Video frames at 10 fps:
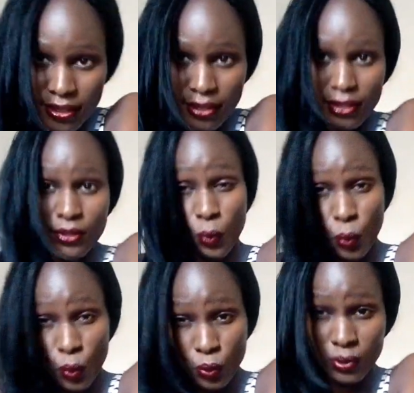the
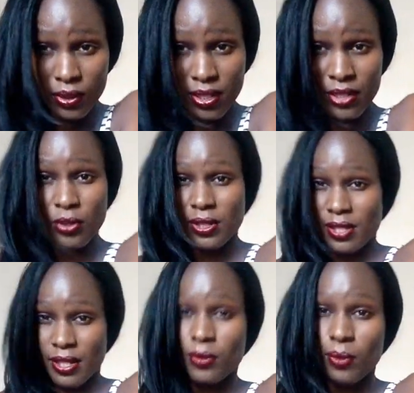schools that you
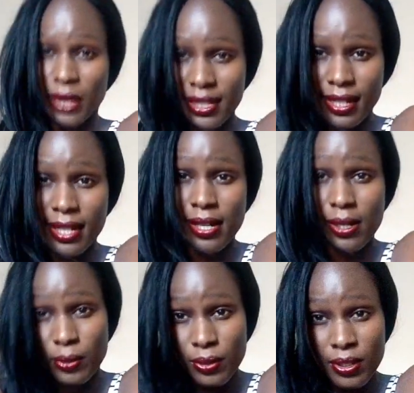attend right
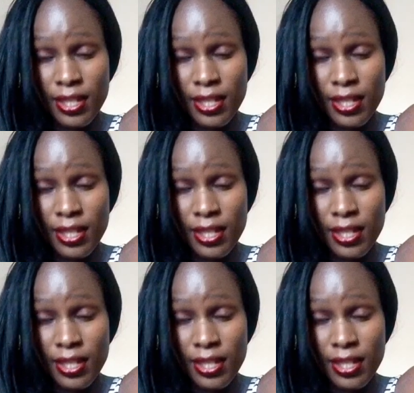now